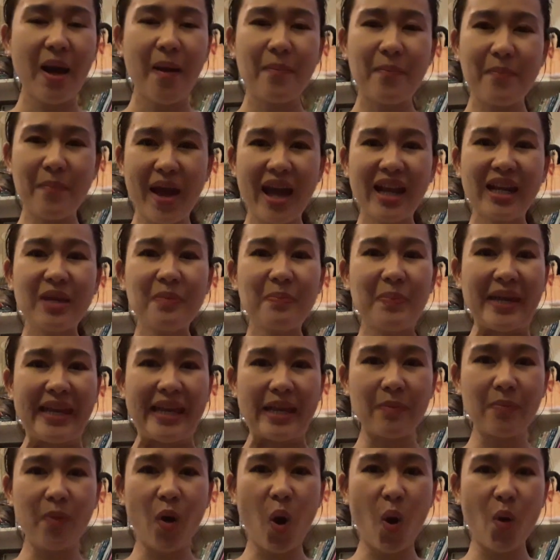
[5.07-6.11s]
Many
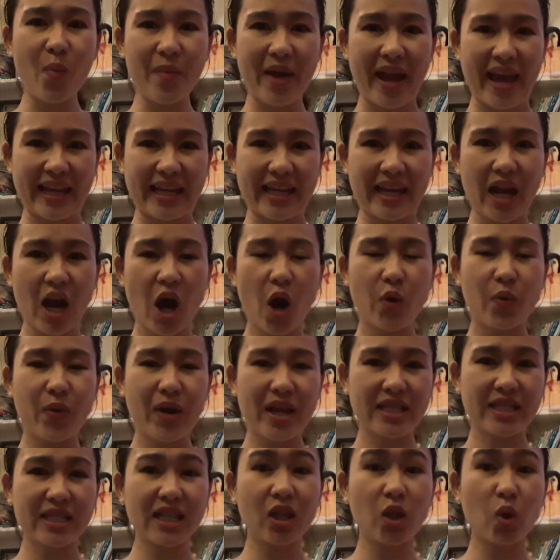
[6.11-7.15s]
people make
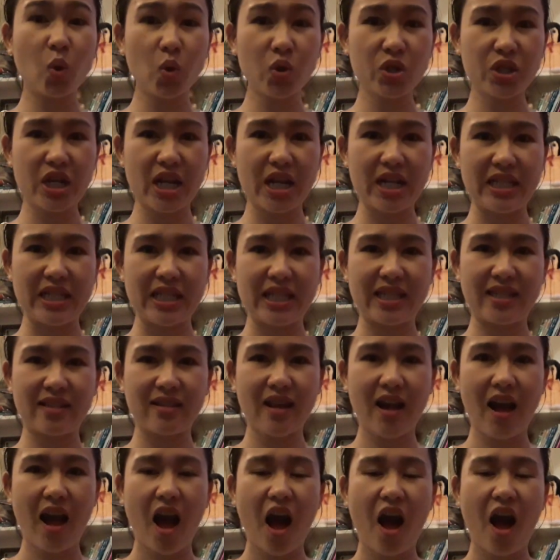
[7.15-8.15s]
resolutions.